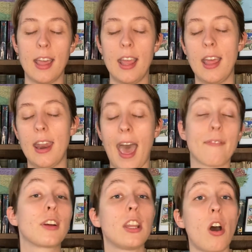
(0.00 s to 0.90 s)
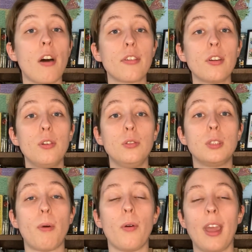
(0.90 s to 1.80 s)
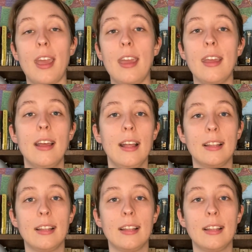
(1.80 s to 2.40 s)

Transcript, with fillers: an African author who spoke a